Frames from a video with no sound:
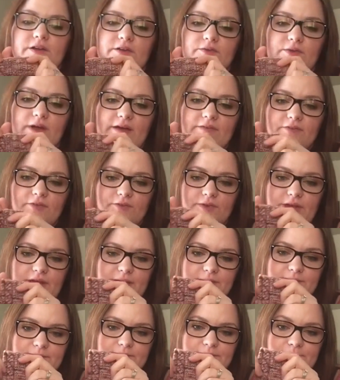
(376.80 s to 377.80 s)
on
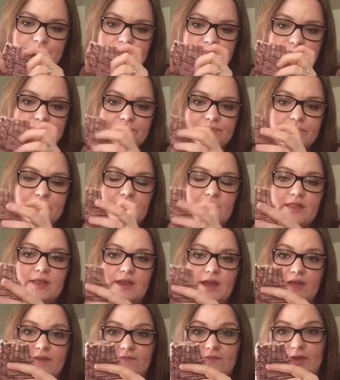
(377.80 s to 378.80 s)
Ravelry that
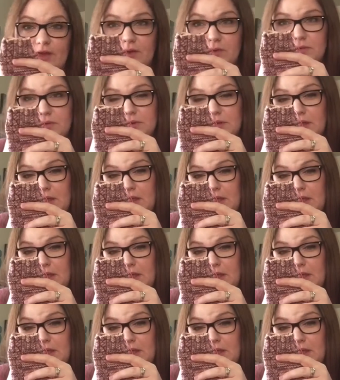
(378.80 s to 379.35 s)
I found,